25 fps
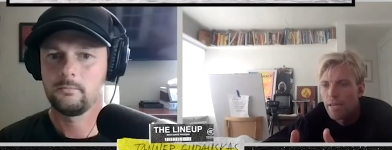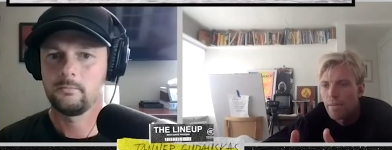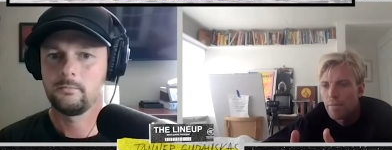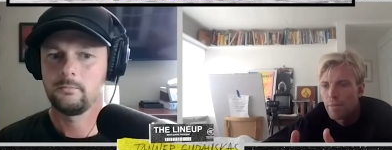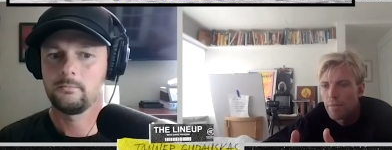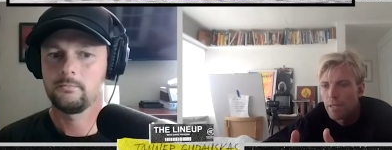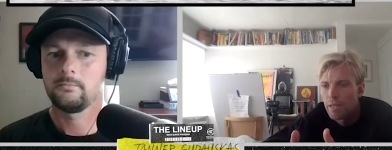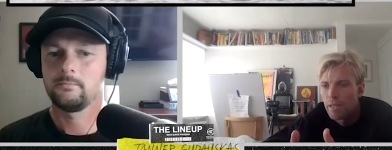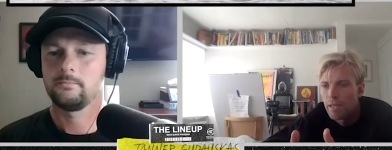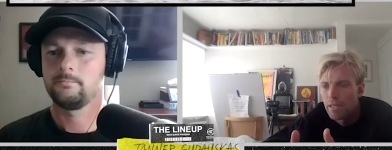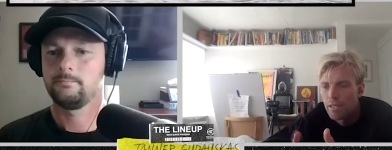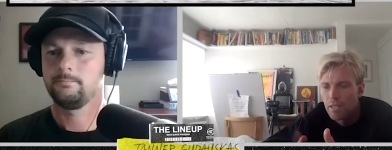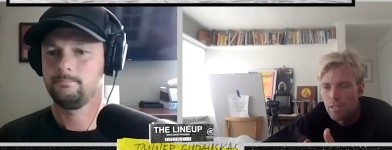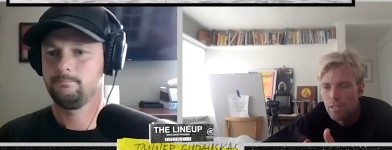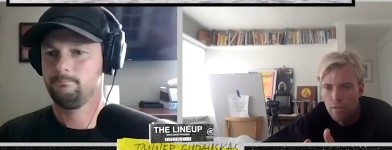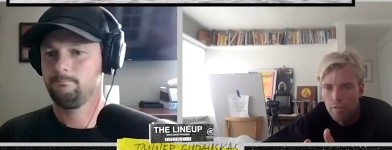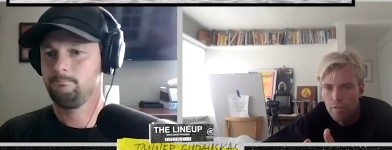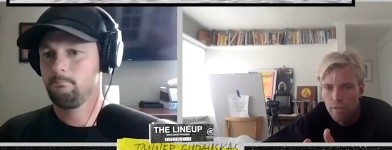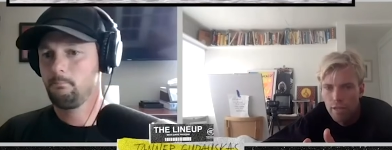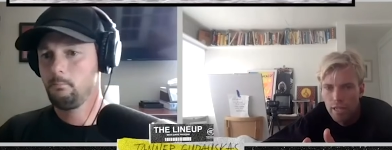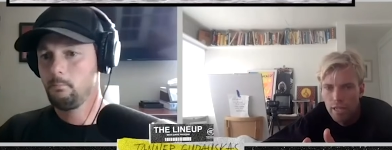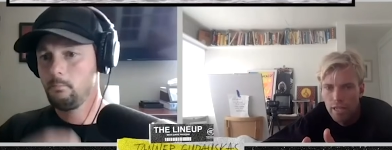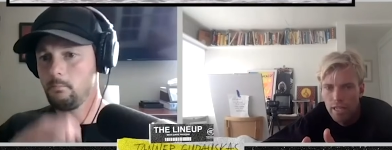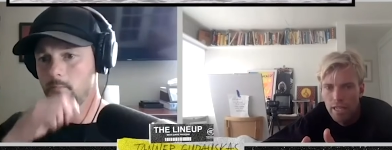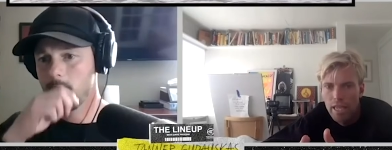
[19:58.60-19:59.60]
Speaker 1: freedom
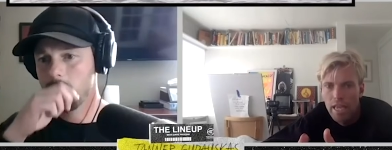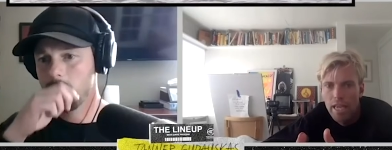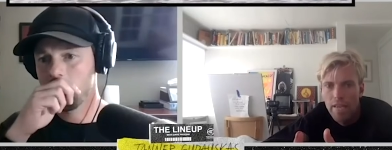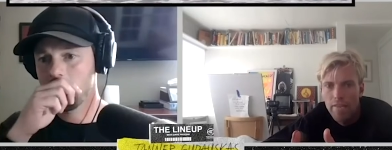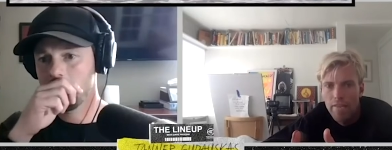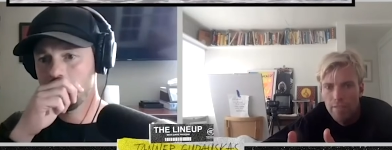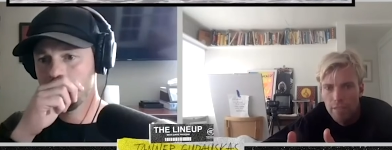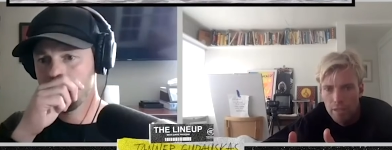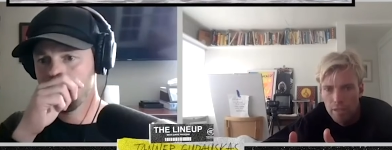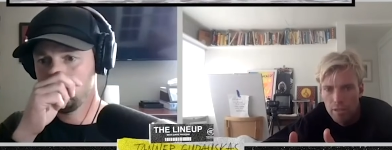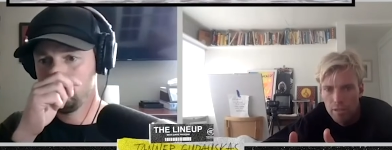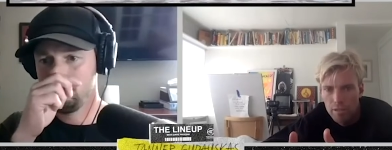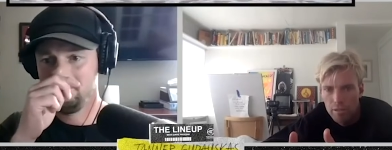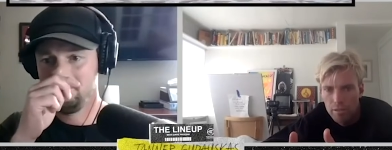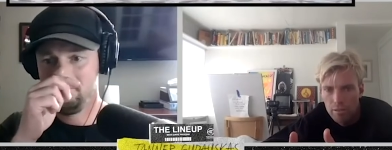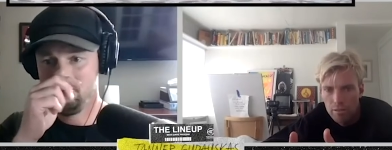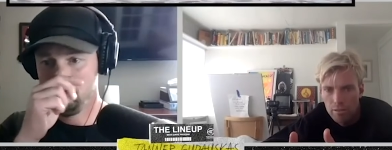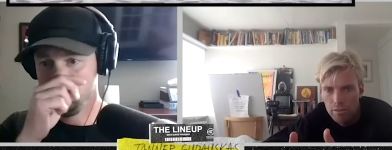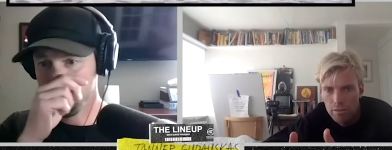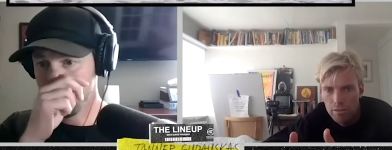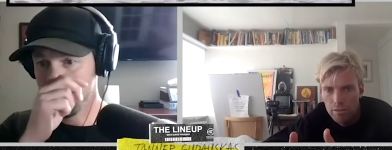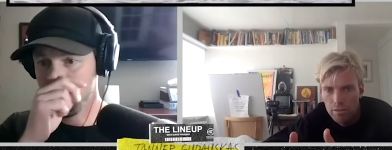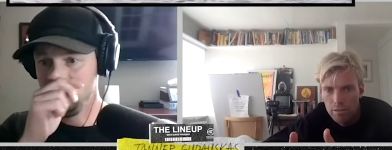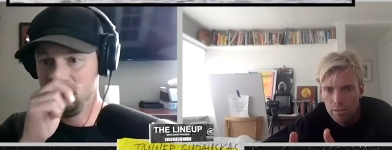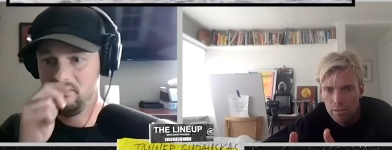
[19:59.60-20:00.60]
that surfing gave
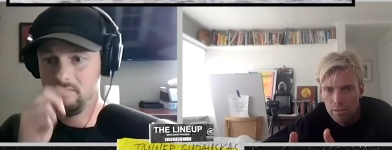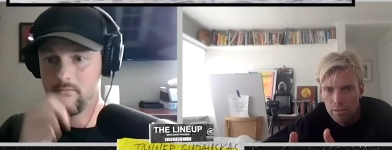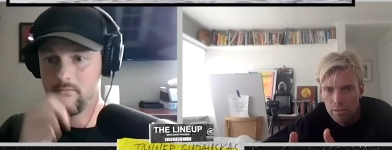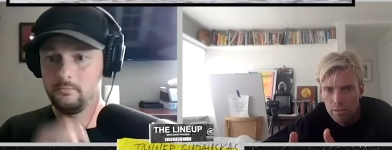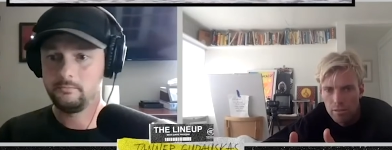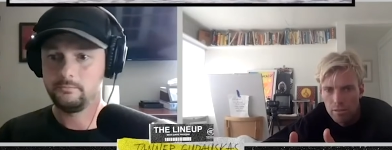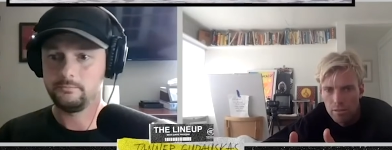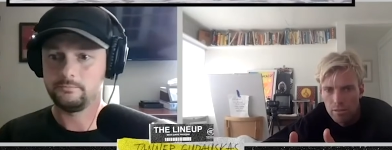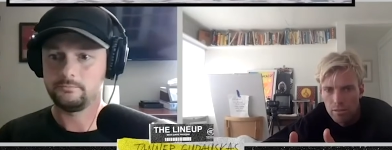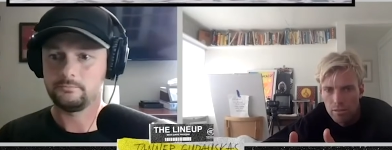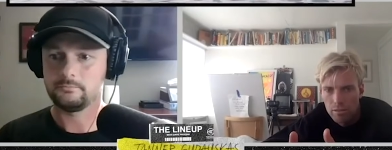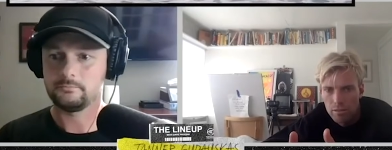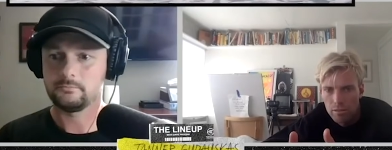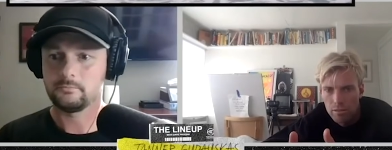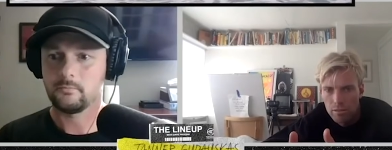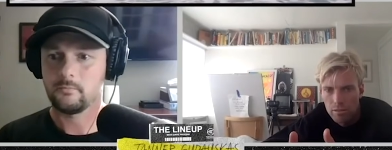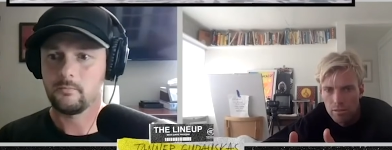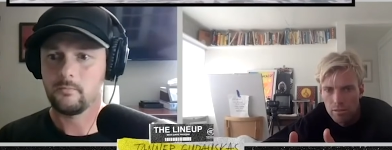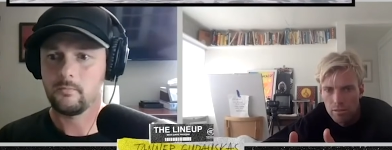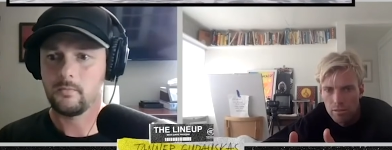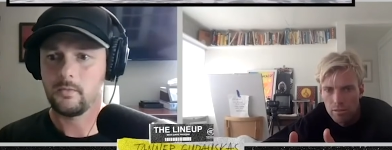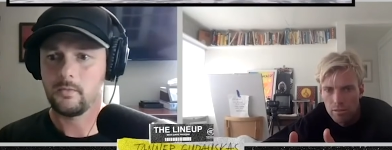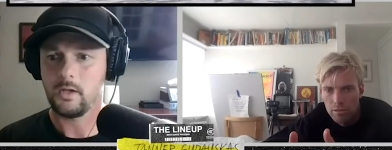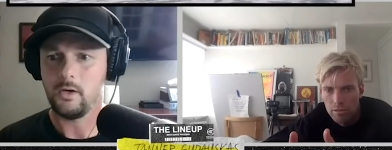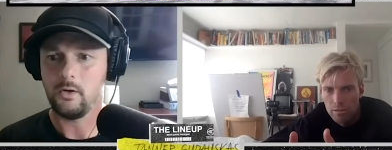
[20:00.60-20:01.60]
you.
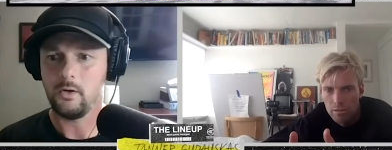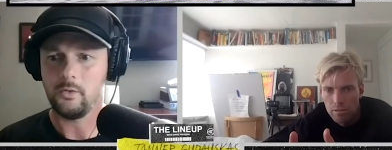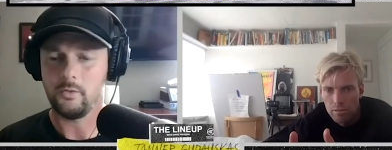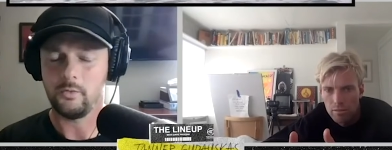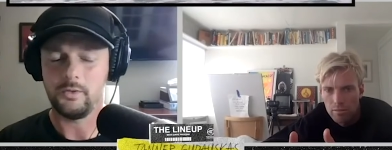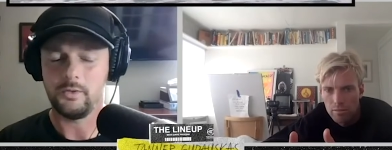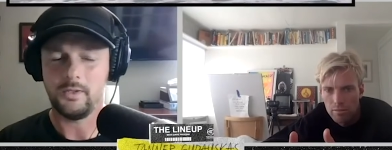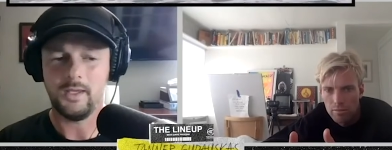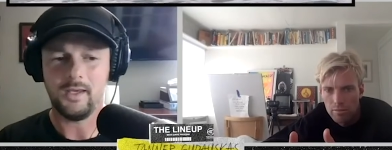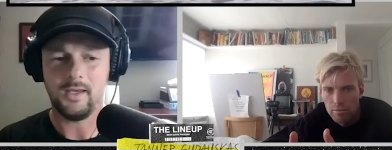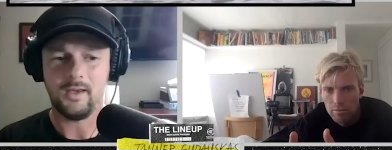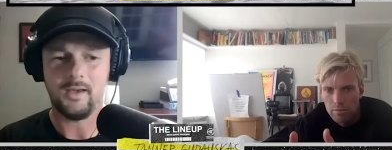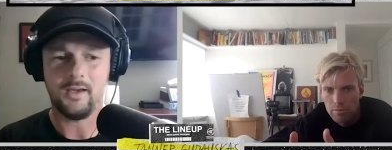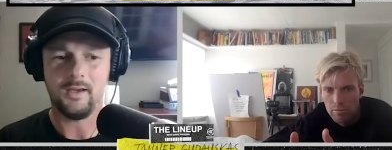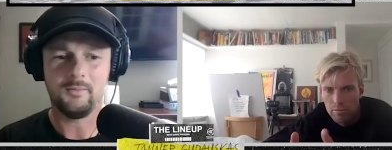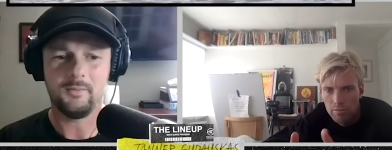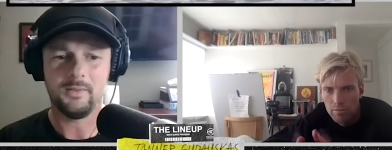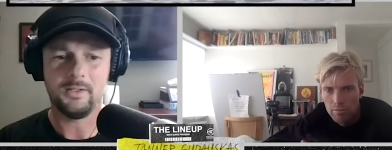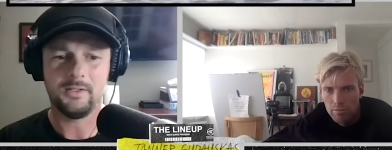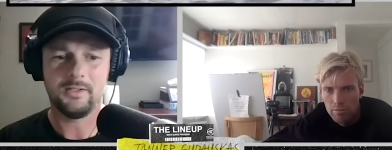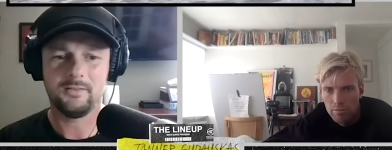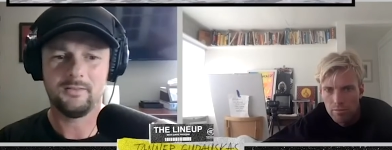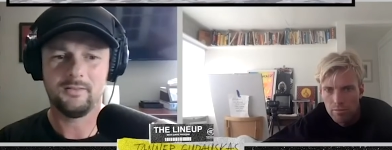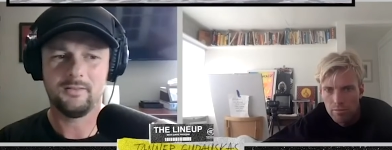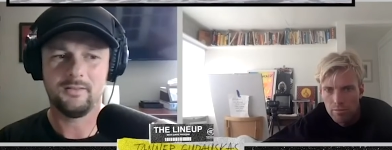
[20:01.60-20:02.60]
Oh, yeah.
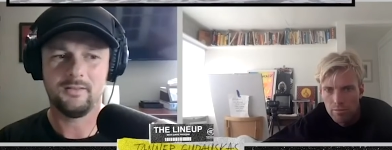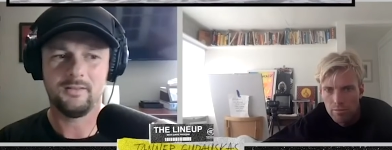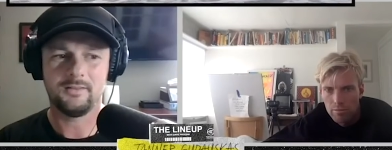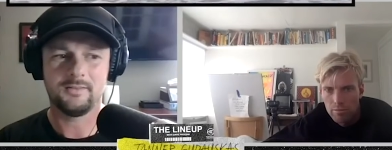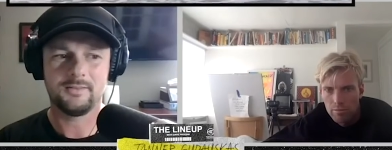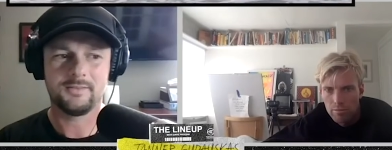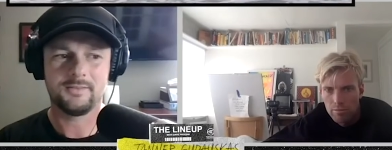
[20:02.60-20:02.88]
I mean, and